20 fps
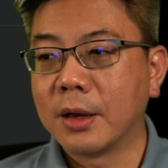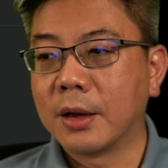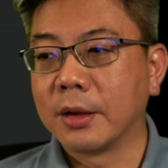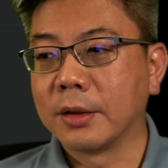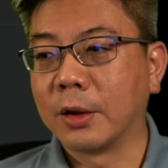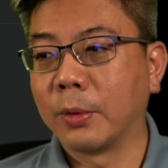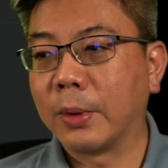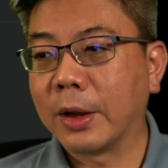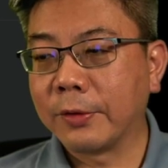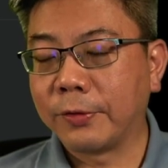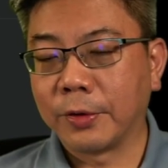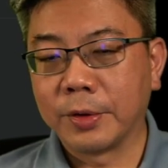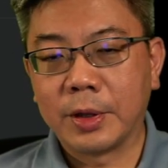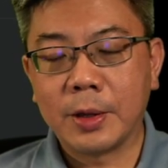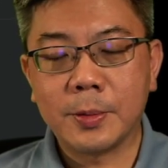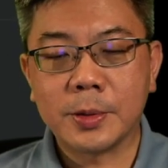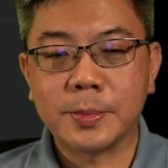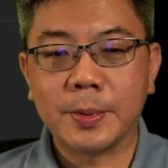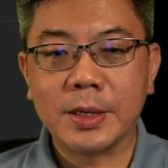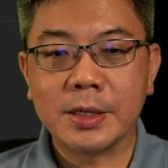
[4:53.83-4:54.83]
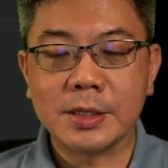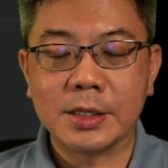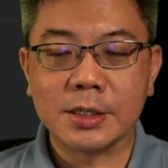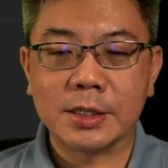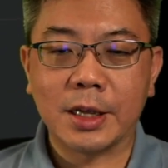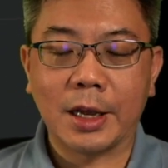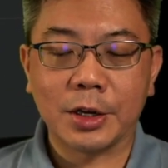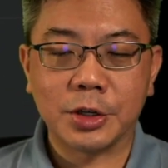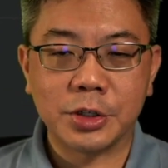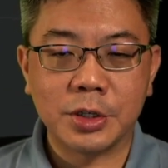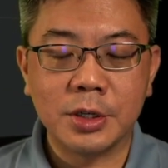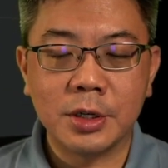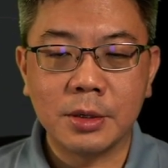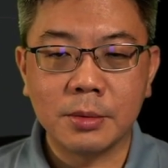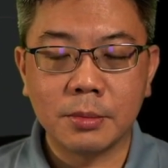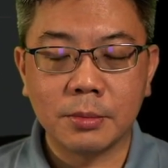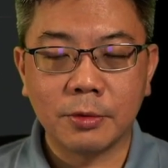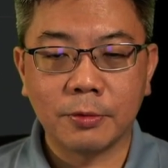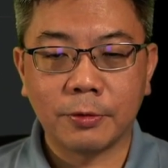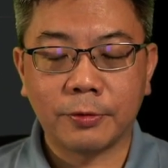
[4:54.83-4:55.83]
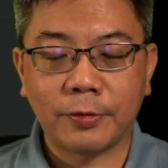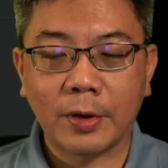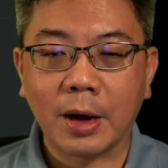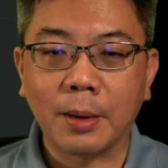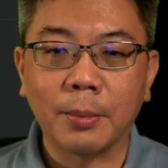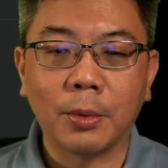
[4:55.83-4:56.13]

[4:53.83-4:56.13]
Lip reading: The one for deep space is actually far